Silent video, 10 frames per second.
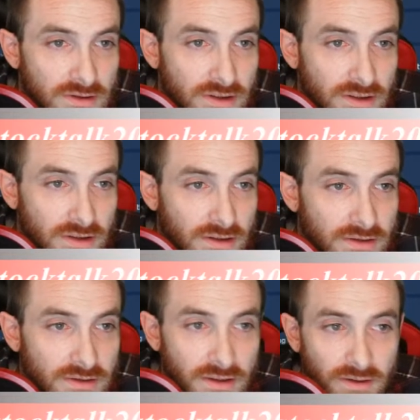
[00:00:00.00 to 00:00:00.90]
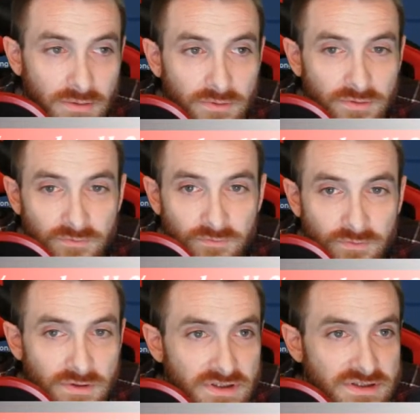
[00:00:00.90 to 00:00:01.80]
Okay, got that one
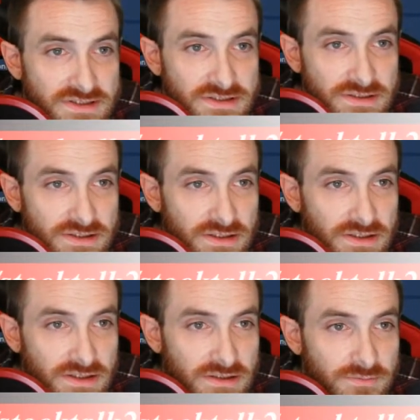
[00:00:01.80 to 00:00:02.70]
for it.